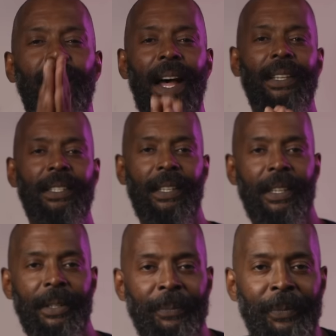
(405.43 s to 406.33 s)

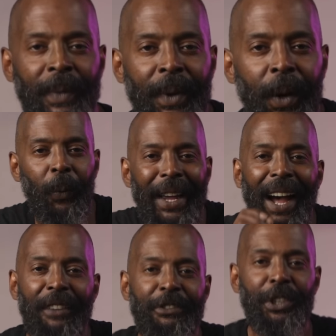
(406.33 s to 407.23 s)
Lastly, we
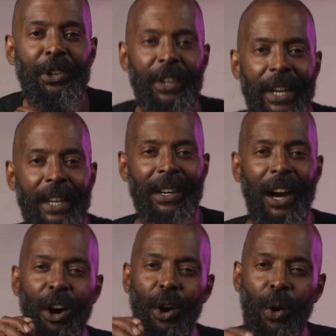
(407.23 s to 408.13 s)
have to create
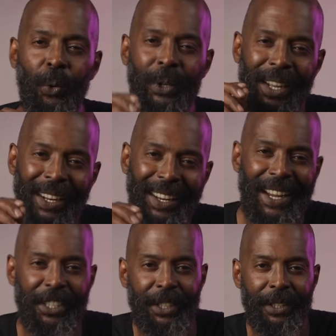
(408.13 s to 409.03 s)
our own
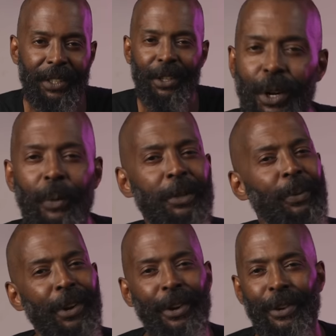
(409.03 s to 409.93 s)
legend. No one's
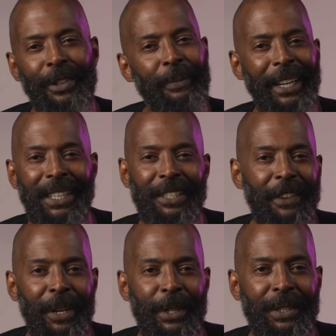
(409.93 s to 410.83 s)
put on earth to make us
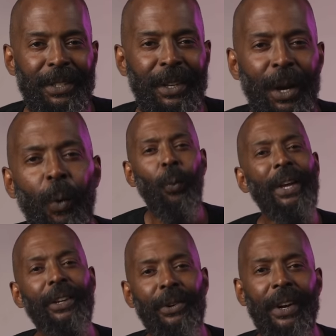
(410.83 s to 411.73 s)
famous. We,
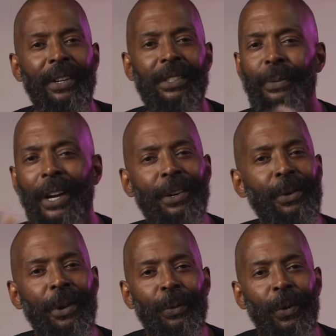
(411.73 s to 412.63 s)
the creators, we got to
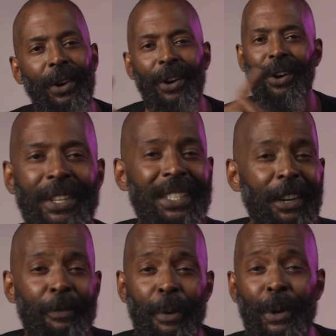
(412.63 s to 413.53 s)
do all the work, all the
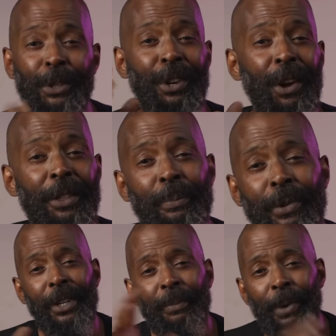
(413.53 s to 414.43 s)
self promotion, all the
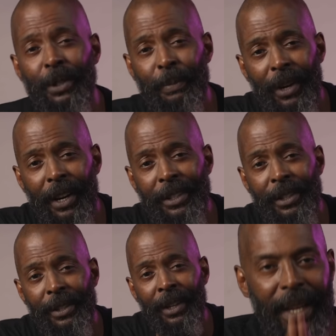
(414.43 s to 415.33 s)
pre and post
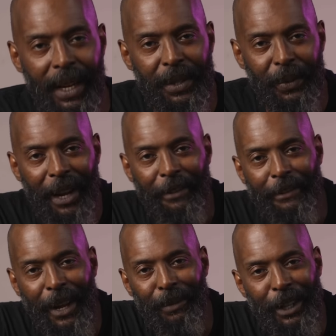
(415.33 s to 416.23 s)
production. Yes, we have
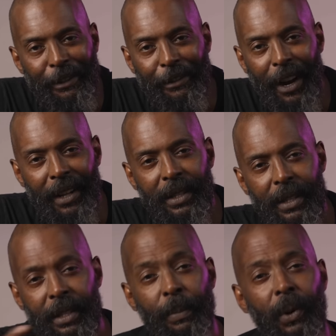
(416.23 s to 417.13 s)
family, friends,
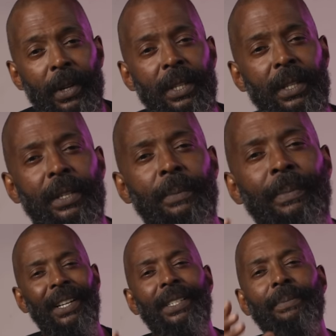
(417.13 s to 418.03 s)
a support system,
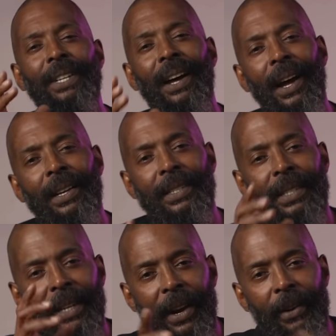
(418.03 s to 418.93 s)
but it's up to us
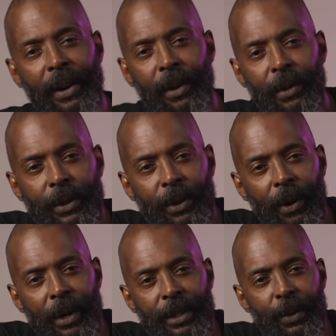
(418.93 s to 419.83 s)
to carry our own
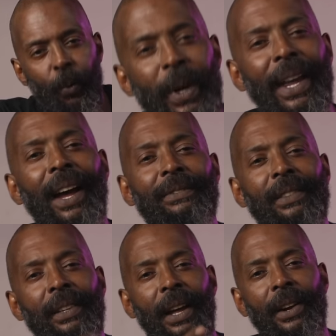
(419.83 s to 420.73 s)
torch. We have
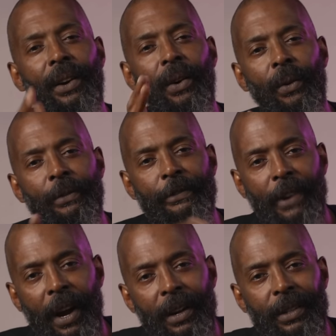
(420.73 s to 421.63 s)
to light our own
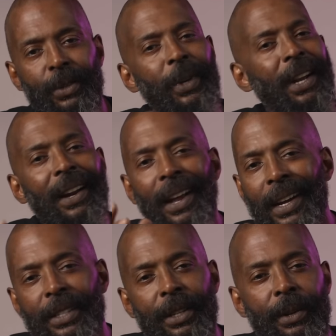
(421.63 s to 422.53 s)
fires. We got to
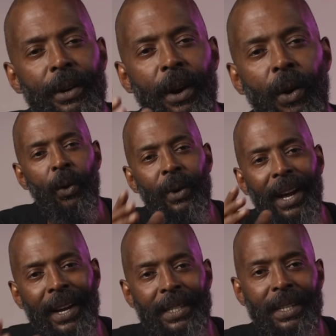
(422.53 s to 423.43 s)
execute our own
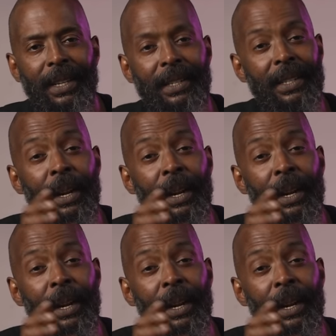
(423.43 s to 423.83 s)
ideas.